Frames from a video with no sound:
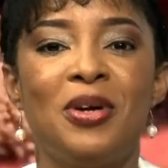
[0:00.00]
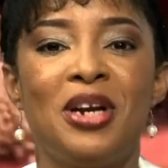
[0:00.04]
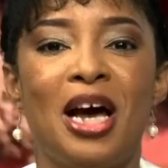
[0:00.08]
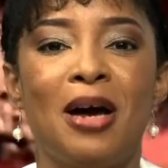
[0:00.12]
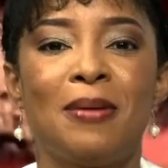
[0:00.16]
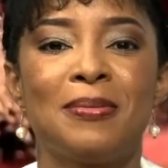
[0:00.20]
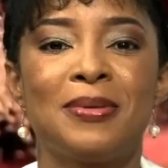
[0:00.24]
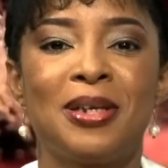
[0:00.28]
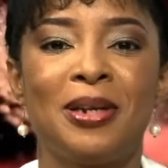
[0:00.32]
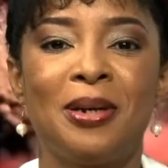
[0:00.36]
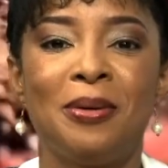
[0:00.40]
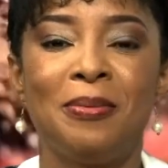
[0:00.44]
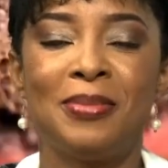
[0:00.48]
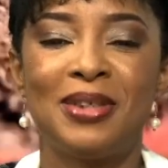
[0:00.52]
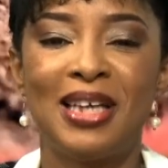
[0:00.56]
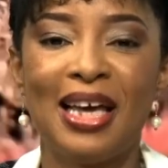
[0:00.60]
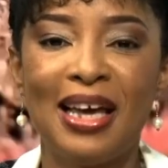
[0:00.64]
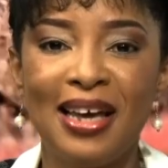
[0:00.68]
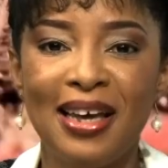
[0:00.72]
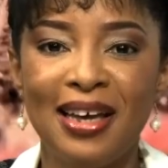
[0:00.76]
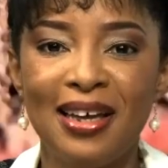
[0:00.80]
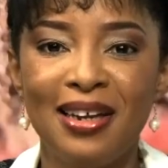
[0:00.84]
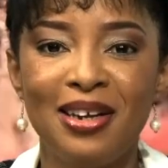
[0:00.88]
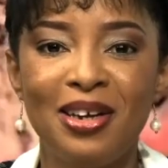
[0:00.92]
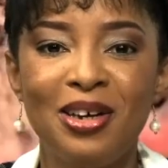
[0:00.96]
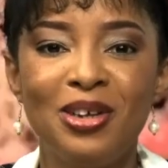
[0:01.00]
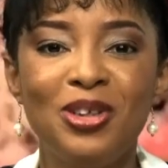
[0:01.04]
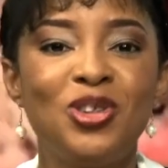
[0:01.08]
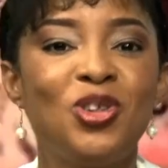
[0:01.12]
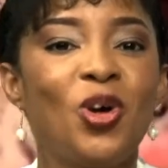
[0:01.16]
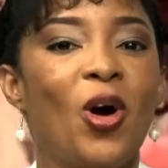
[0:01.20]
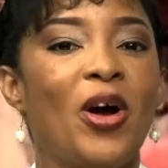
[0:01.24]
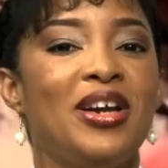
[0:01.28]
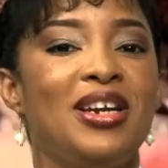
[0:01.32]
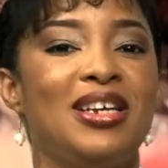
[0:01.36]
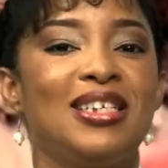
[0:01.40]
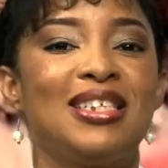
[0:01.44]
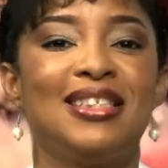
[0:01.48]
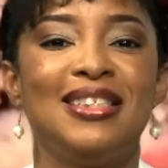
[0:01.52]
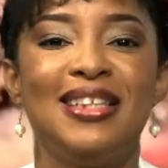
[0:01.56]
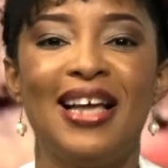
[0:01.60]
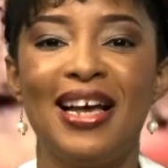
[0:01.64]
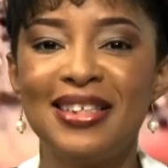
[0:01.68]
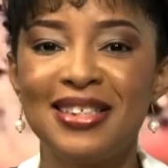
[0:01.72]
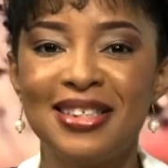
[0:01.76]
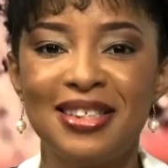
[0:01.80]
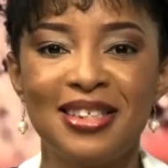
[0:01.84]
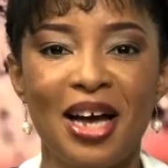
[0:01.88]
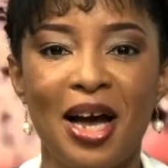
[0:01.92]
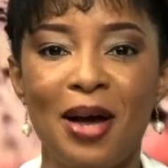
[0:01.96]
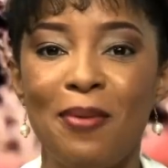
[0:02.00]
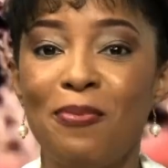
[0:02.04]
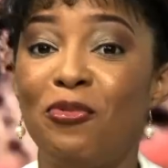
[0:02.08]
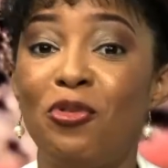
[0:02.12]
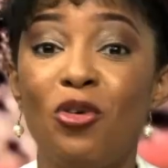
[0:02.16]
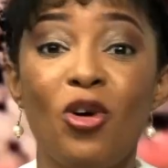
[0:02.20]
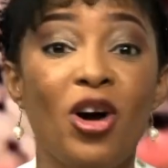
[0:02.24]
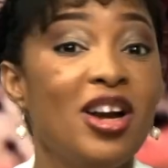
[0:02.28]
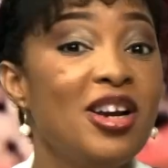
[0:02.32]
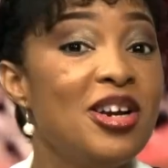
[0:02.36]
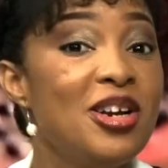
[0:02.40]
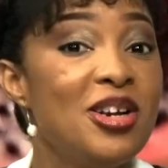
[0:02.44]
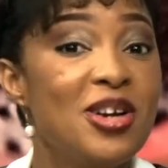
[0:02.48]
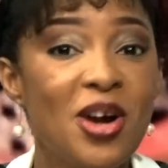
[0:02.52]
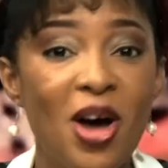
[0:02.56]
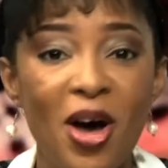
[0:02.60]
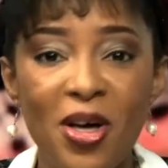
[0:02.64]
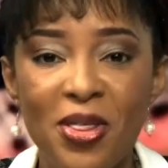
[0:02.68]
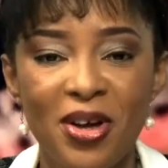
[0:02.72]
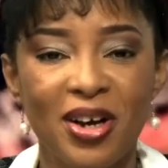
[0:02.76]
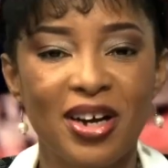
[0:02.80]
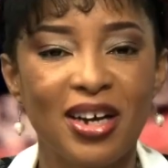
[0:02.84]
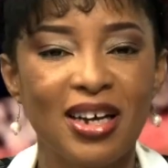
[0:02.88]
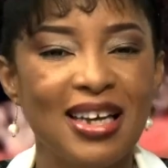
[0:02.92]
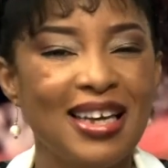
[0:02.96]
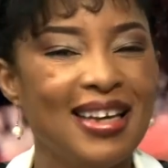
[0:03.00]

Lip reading: Absalom Gale. Join us next time for another